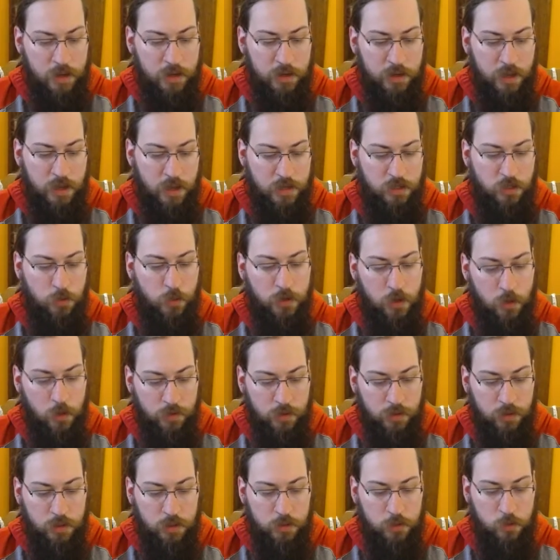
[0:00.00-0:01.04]
In any case, we know
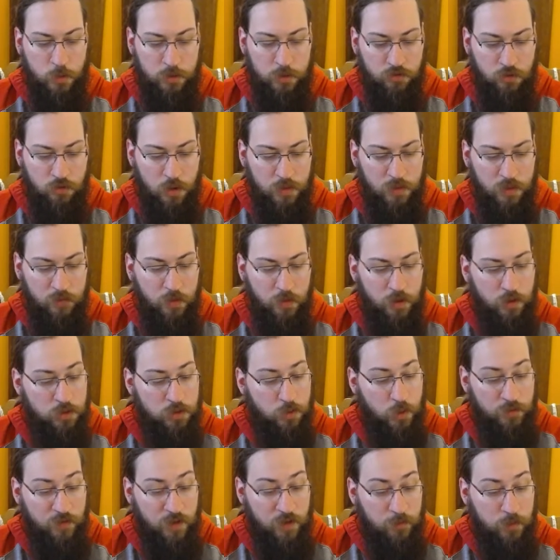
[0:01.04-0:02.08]
that he has withdrawn the final
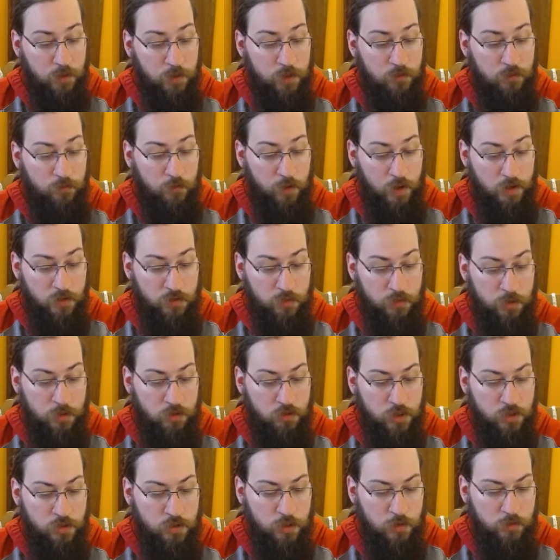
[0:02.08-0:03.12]
25 million francs from the
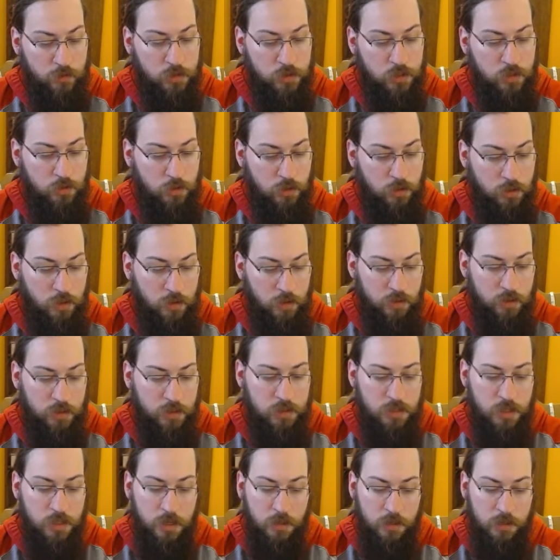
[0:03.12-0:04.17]
treasury of his union, and that he
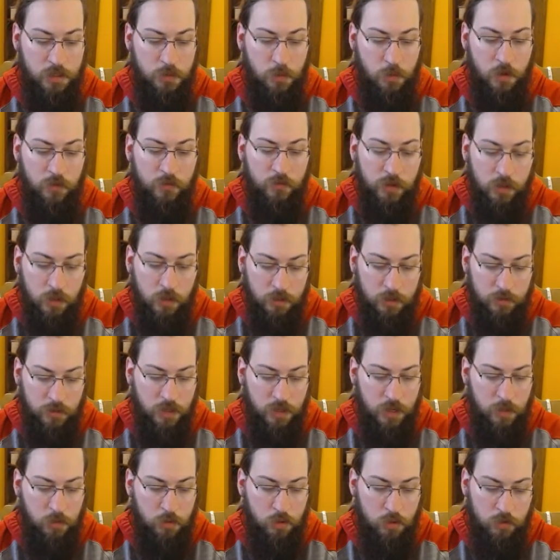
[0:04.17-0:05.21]
has taken a small villa in the
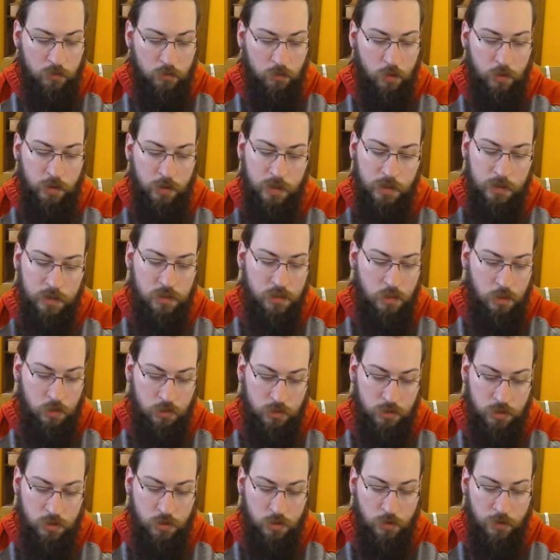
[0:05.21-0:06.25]
neighborhood of
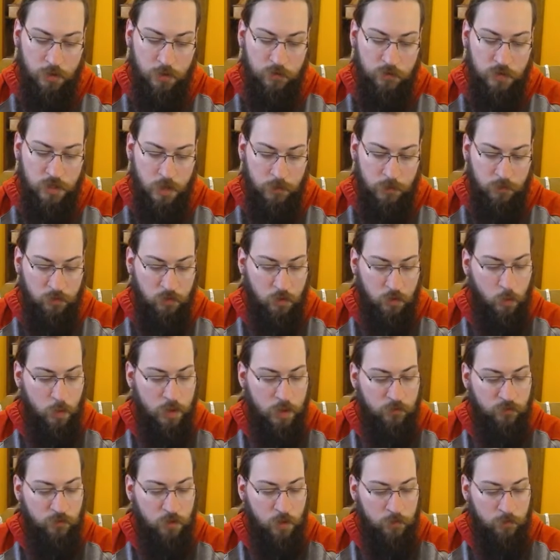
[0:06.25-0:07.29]
Royale-les-Eaux, just north of Dieppe, for a
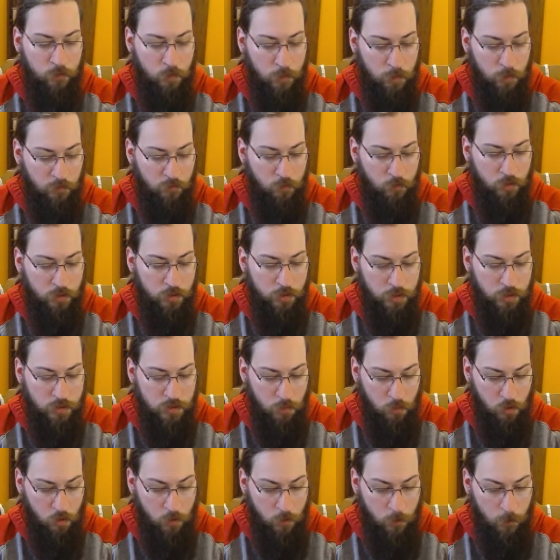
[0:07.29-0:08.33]
week uh, from a fortnight
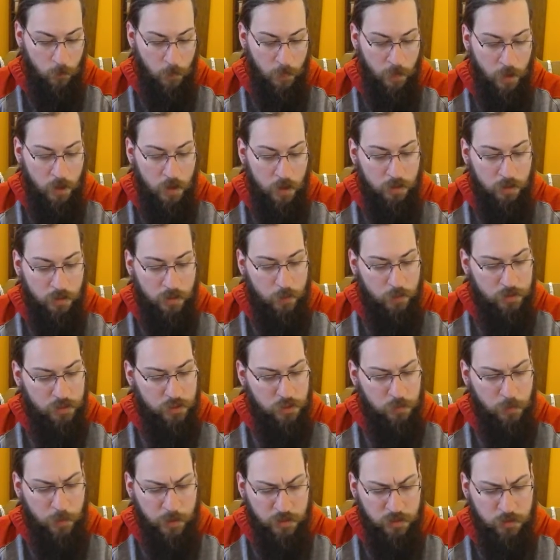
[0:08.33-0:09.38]
tomorrow. Now, it is
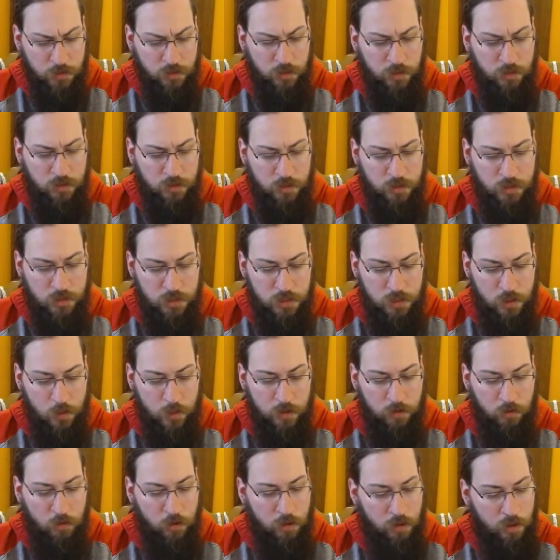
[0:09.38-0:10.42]
expected that the casino
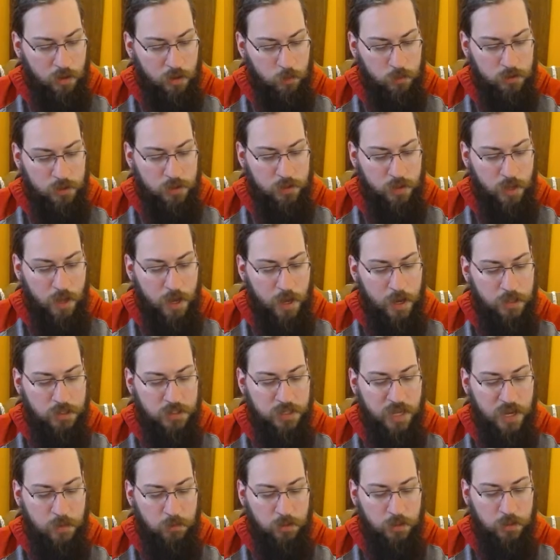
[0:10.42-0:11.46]
at Royale will see the
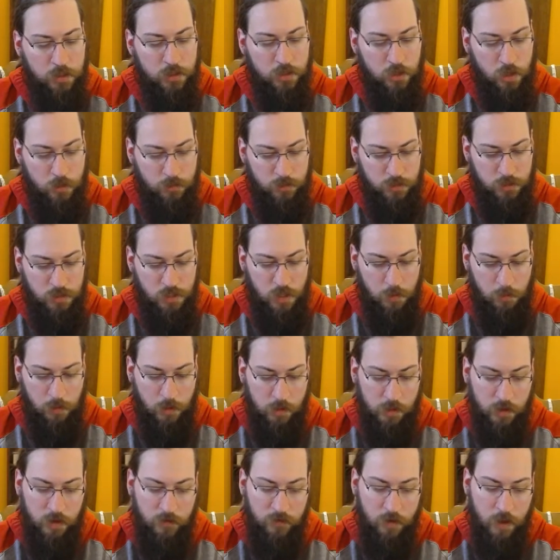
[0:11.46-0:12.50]
highest gambling in Europe this summer.
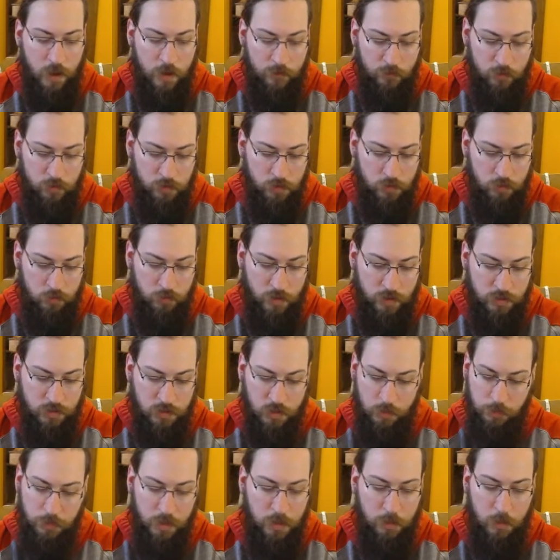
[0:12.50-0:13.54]
In an effort to
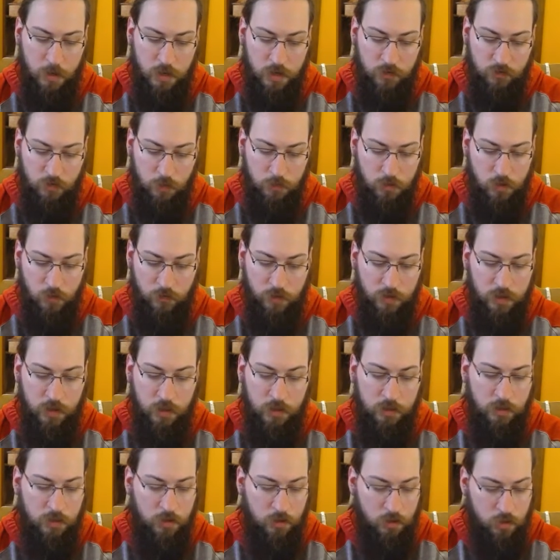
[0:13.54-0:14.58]
wrest the big money from Deauville
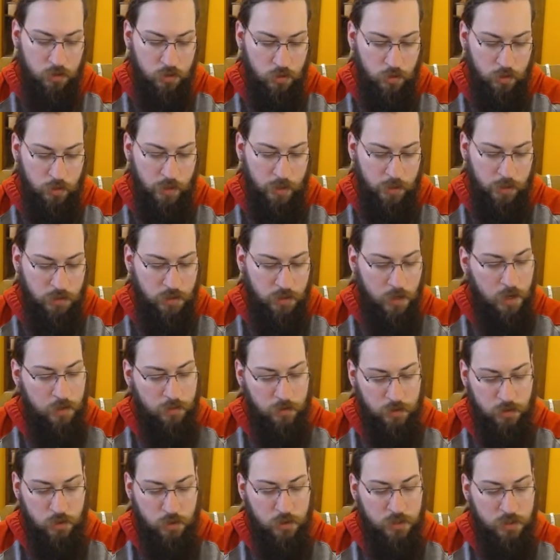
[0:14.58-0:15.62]
and Le Touquet,
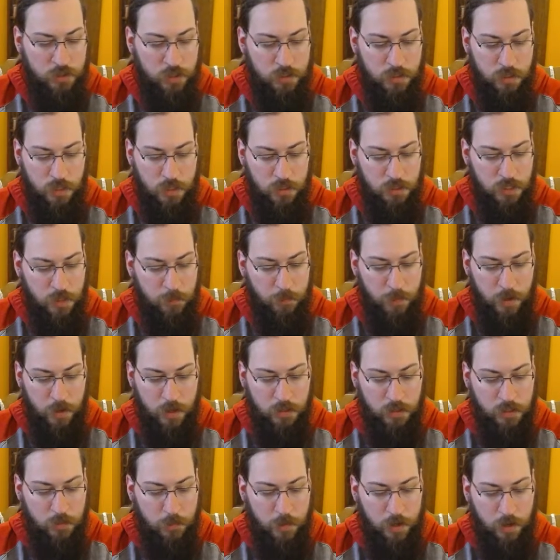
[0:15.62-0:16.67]
the Société des
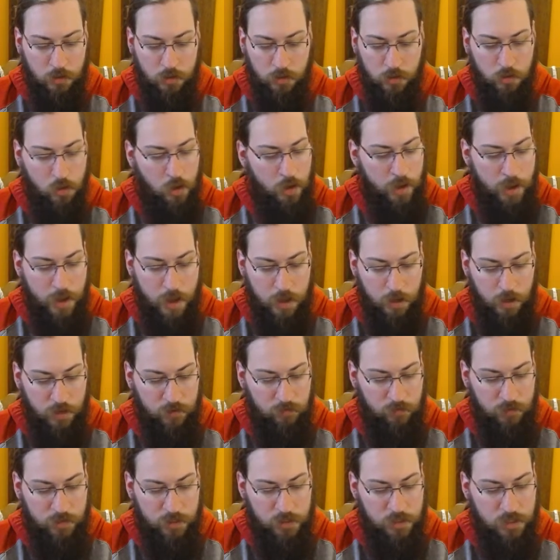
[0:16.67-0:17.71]
Bains de Mer de Royale
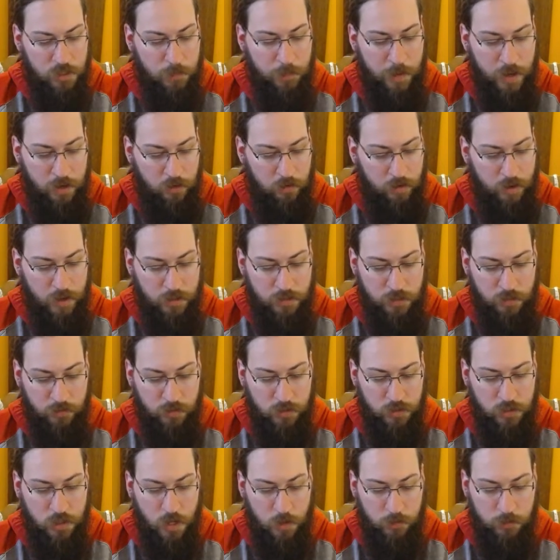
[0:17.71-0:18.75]
have leased the Baccarat and
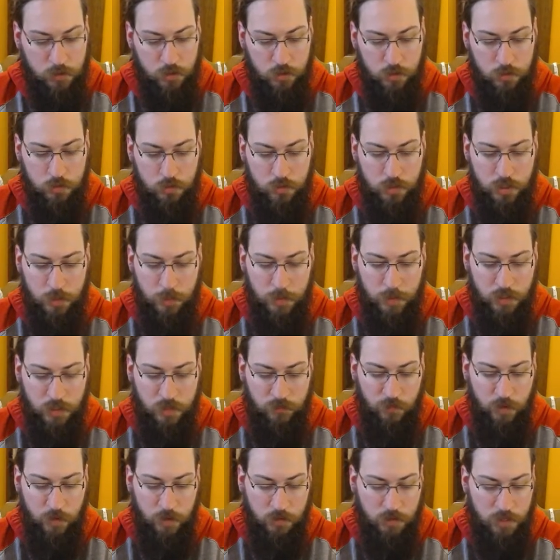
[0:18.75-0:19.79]
the top two Chemin de
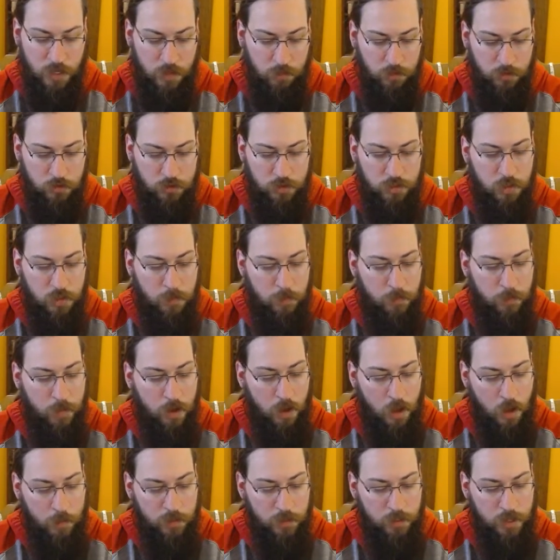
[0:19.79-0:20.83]
Fer tables to the
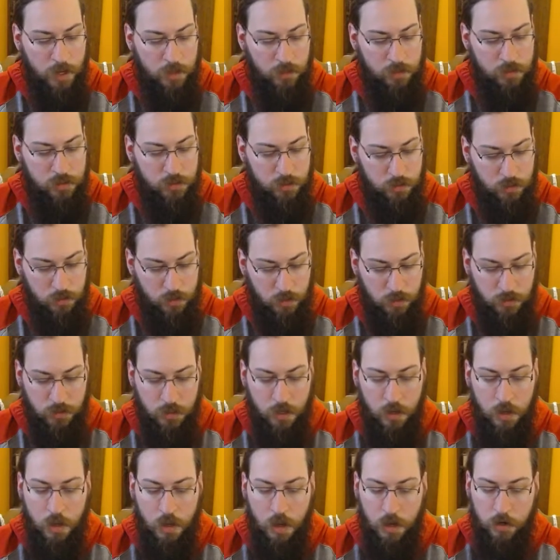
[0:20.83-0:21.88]
Muhammad Ali Syndicate,
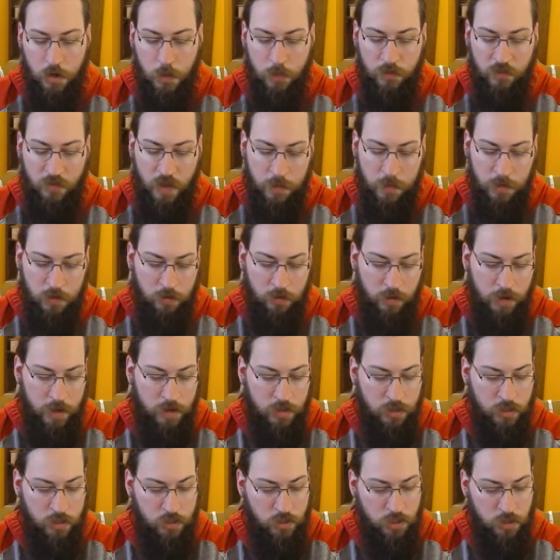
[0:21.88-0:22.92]
a group of
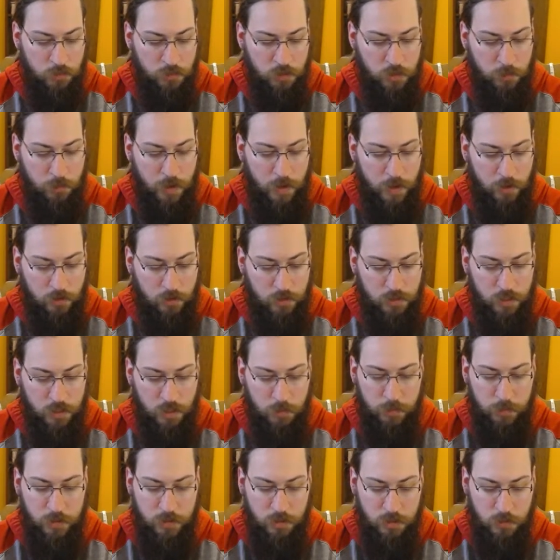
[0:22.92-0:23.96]
emigre Egyptian bankers
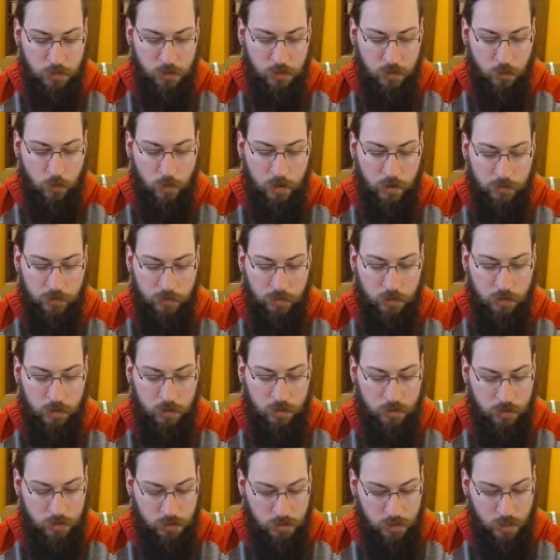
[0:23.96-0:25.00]
and businessmen with,
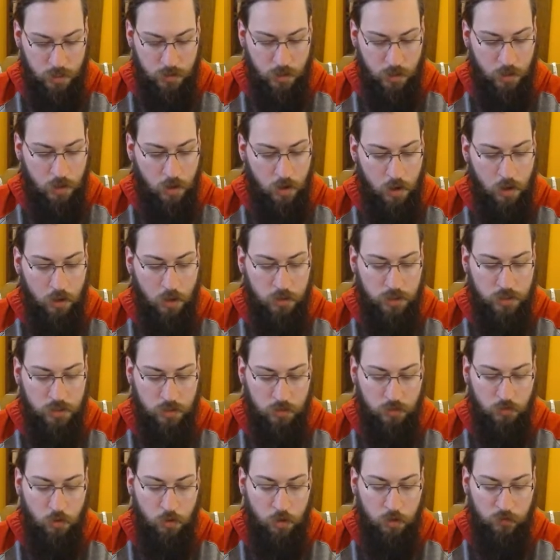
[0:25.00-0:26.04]
it is said, a call on
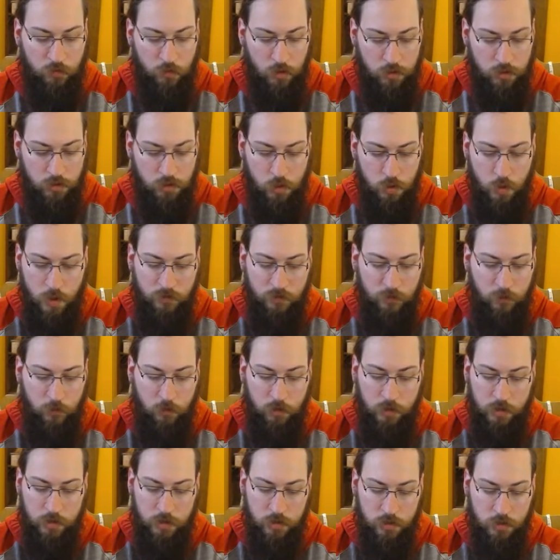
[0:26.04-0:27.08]
certain royal funds who have
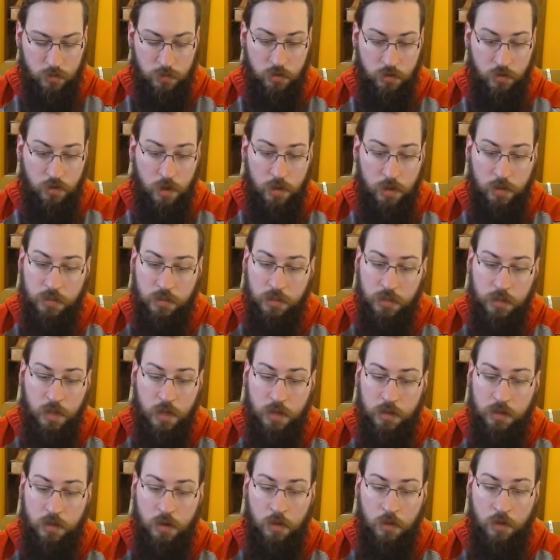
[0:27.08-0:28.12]
for years been trying to
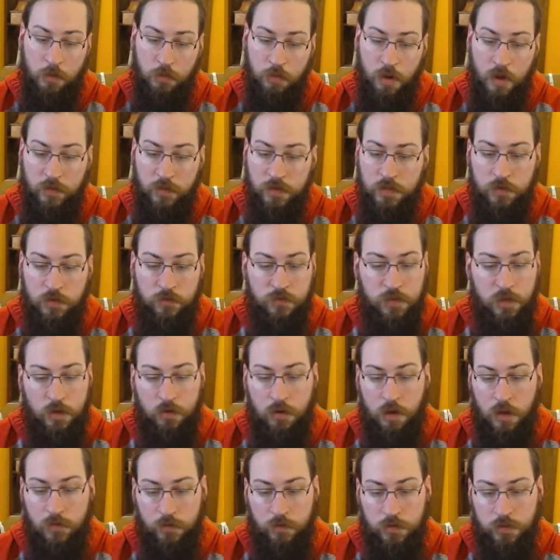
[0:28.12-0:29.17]
cut in on the profits of
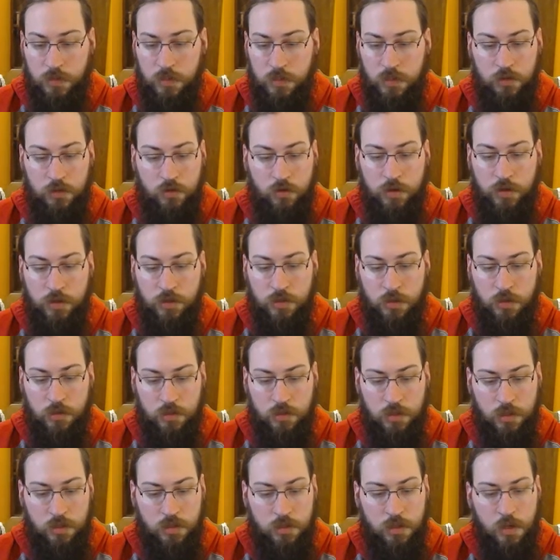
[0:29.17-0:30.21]
Zographos and his Greek
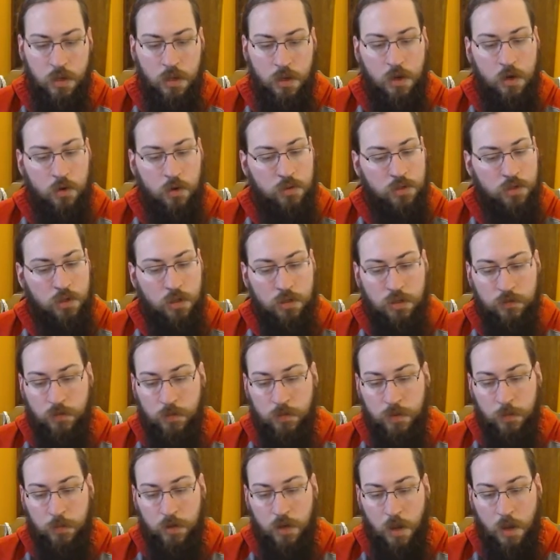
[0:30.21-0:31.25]
associates, resulting from
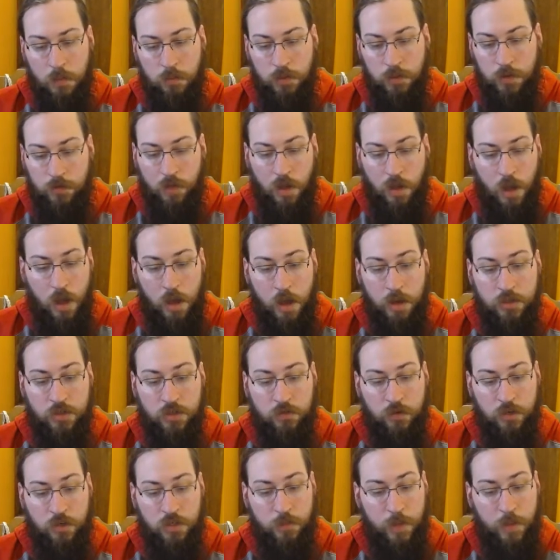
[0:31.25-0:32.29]
their monopoly of the
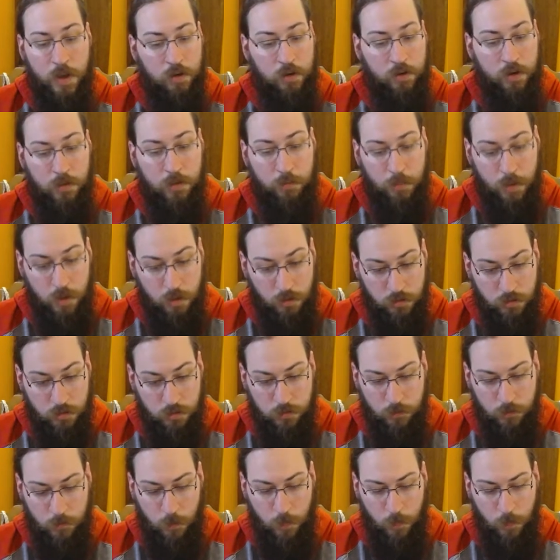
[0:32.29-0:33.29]
highest French Baccarat banks.